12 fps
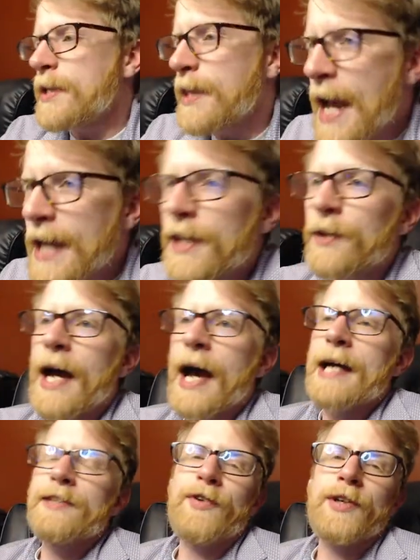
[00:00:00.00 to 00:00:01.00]
Thank you
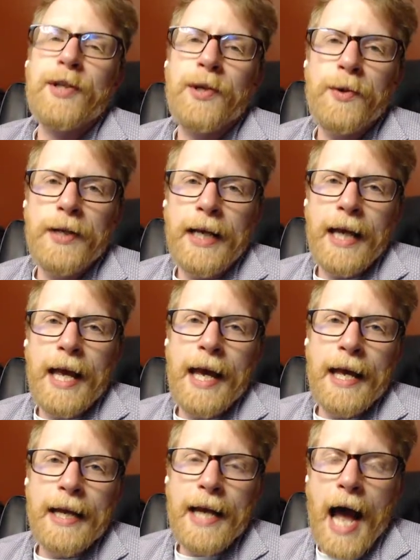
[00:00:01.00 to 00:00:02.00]
guys for tuning
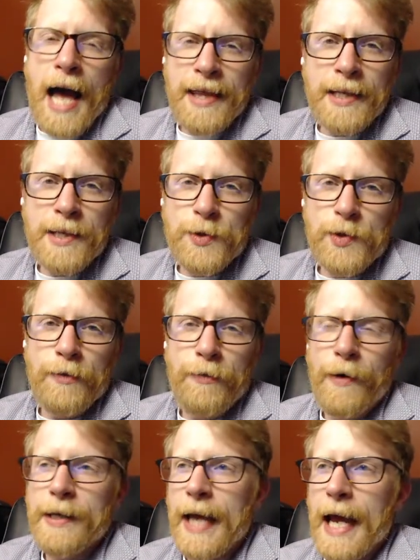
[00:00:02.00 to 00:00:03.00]
in. I think this was a
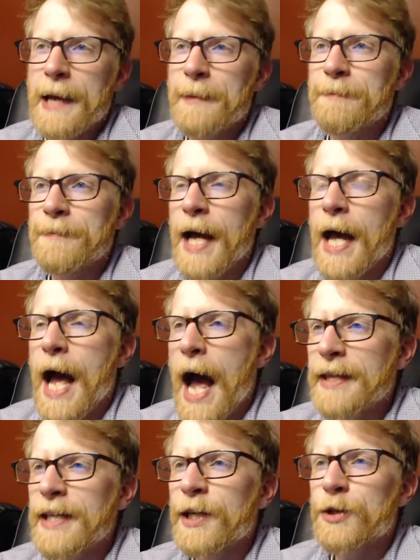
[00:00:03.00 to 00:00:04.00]
fun game.
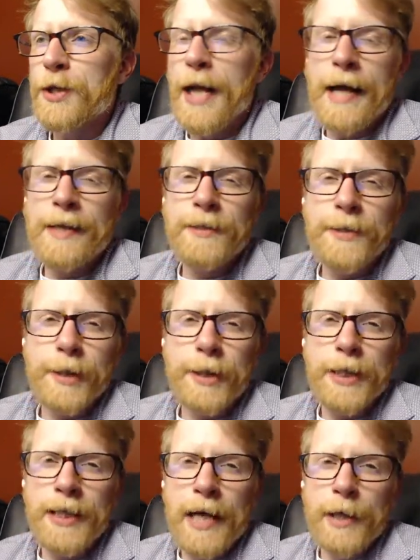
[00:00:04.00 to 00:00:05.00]
I think you should add it to your
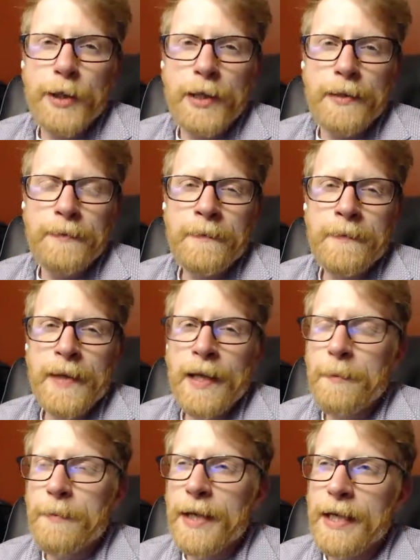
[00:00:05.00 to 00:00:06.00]
collection
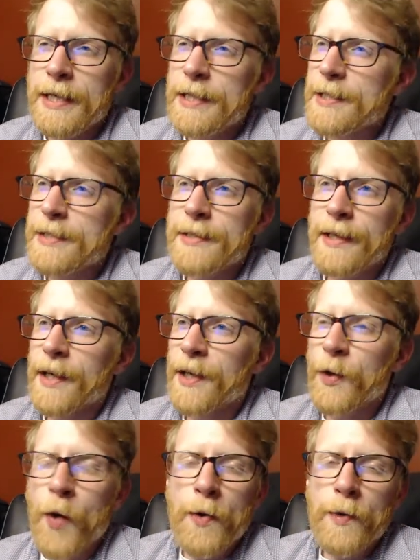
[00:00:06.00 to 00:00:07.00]
because
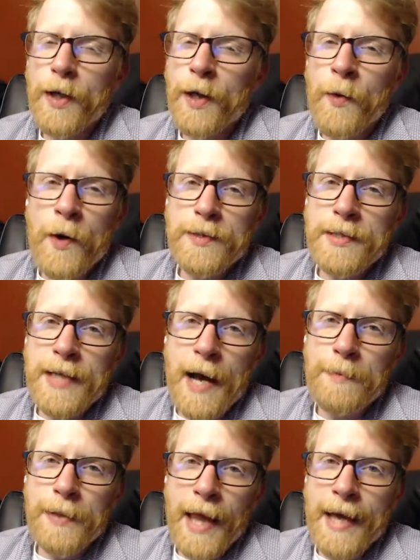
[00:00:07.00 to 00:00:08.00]
you won't
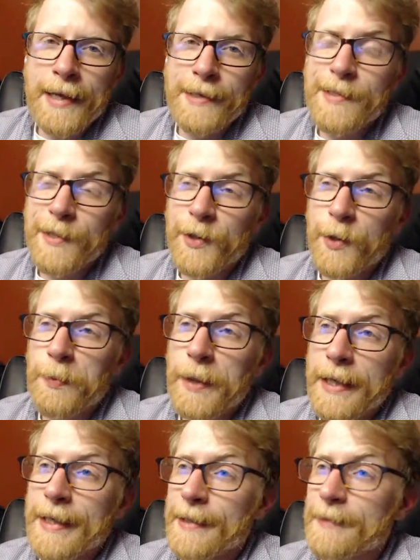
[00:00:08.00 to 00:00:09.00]
stop playing until you beat it.